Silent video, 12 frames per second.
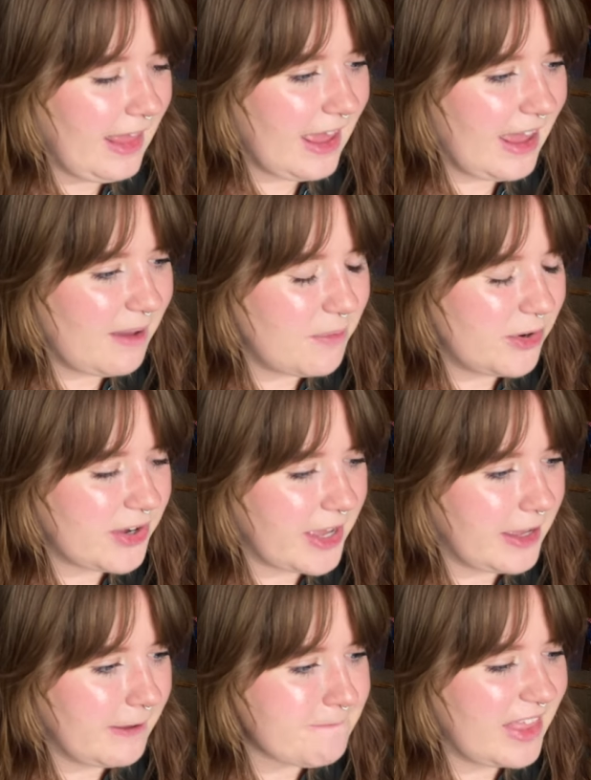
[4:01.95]

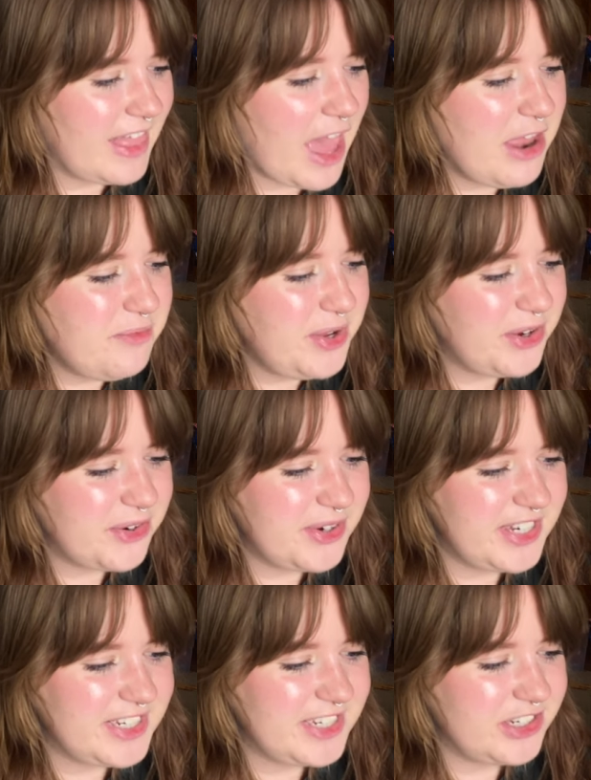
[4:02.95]
Okay, then we go
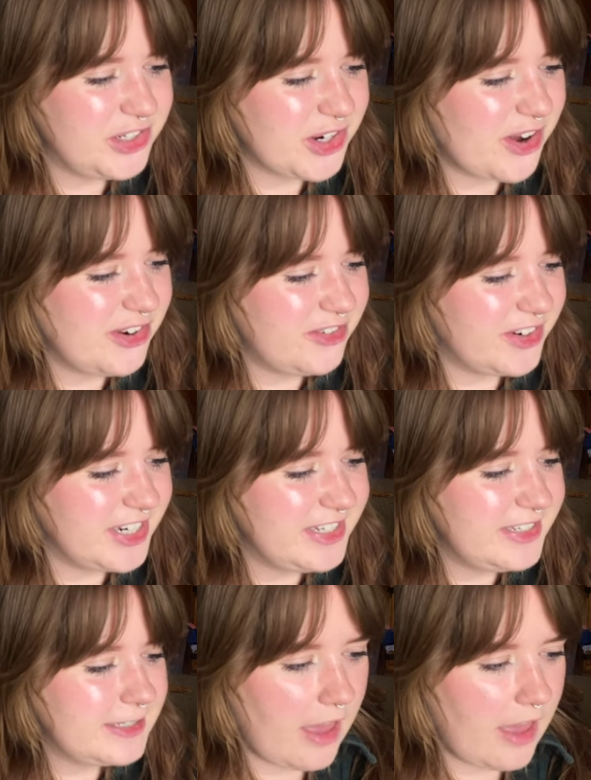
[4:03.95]
into genres.